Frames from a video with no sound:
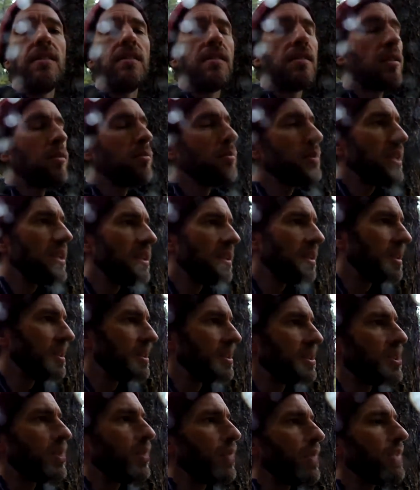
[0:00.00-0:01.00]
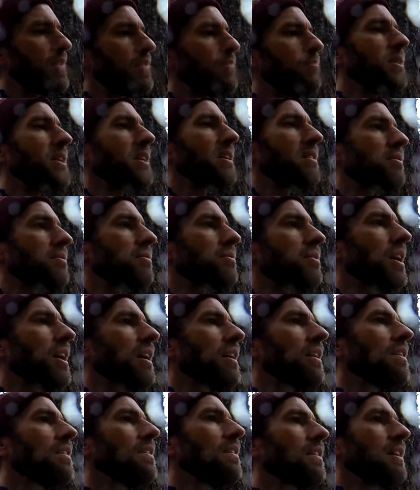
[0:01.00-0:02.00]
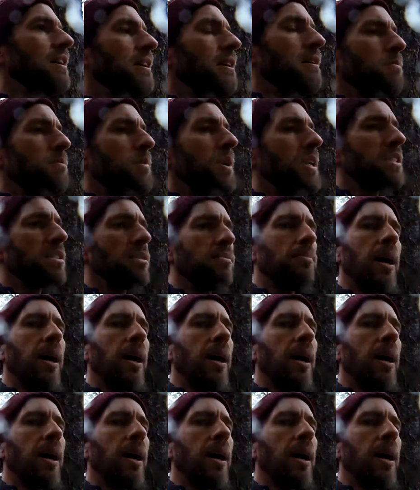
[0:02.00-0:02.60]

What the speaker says: Nobody enjoys being afraid, but it's